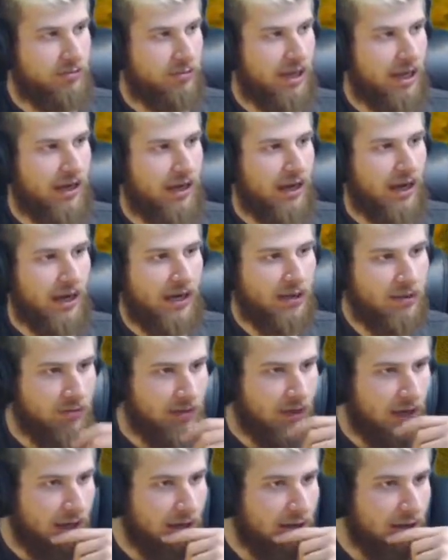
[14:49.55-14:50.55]
Man, I do
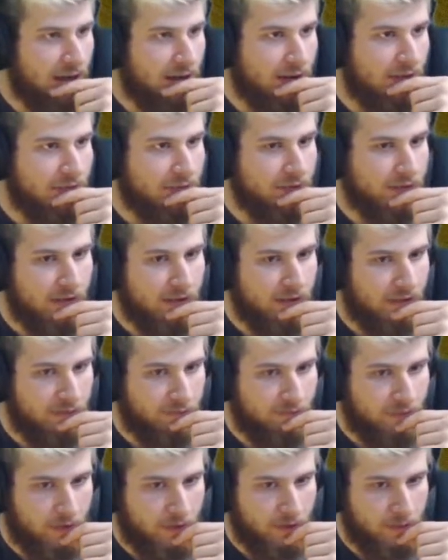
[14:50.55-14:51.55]
not have
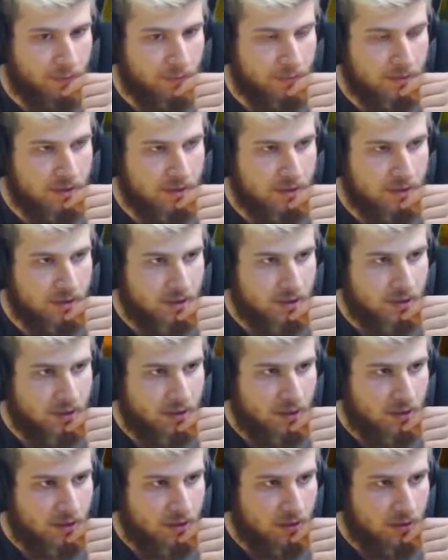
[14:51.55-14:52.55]
enough farms.
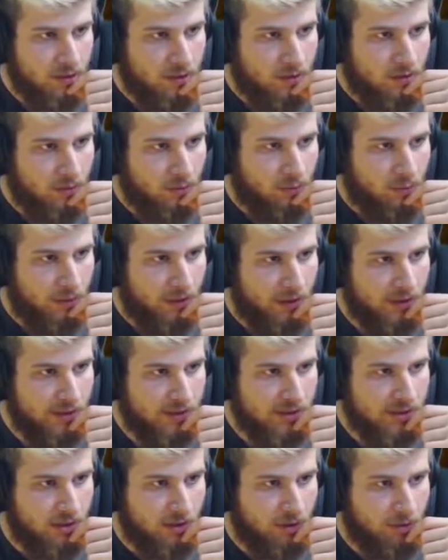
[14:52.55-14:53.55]
Where
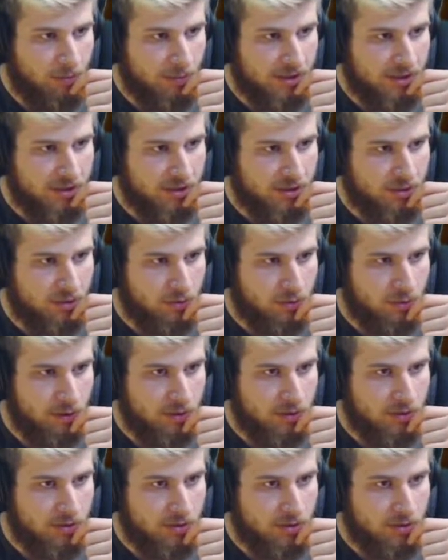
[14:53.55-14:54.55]
is all my
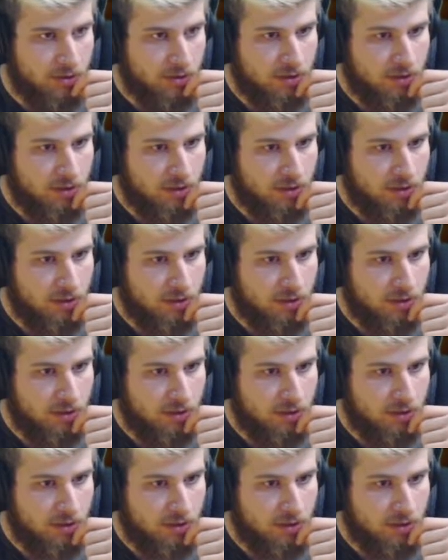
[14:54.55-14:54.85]
storage?